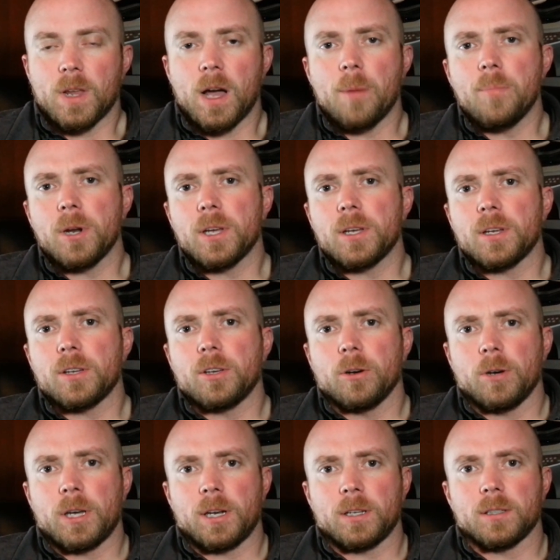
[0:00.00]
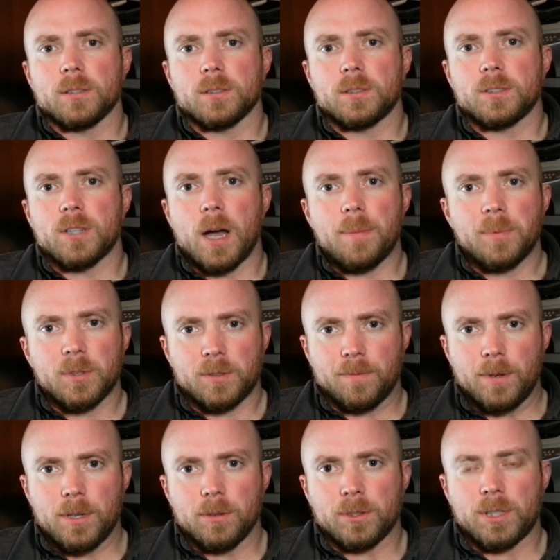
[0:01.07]
I'm going to go ahead and stop this
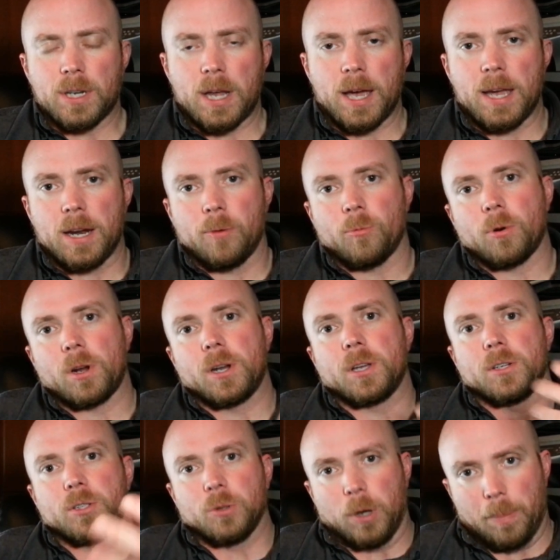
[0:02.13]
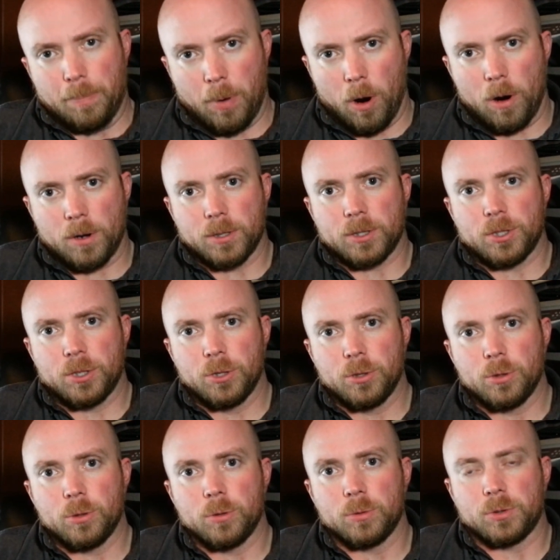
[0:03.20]
video tonight, and we're going to do a part
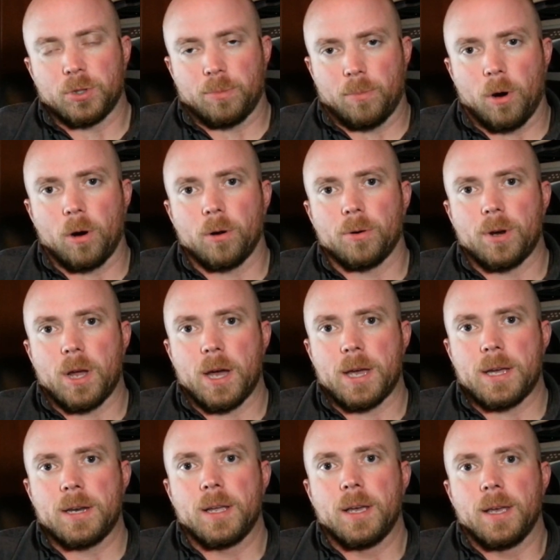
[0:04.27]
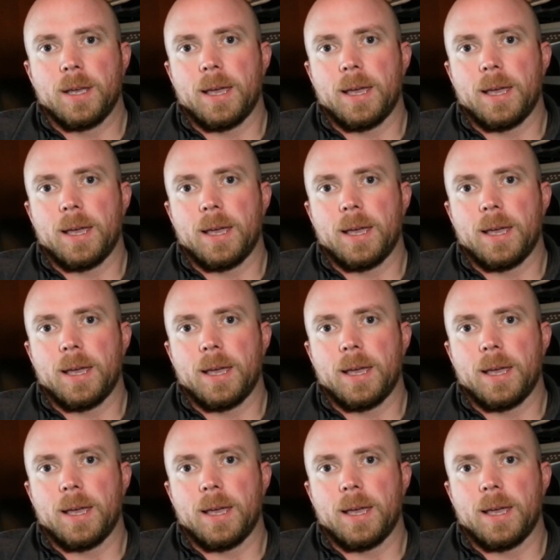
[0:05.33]
2 tomorrow night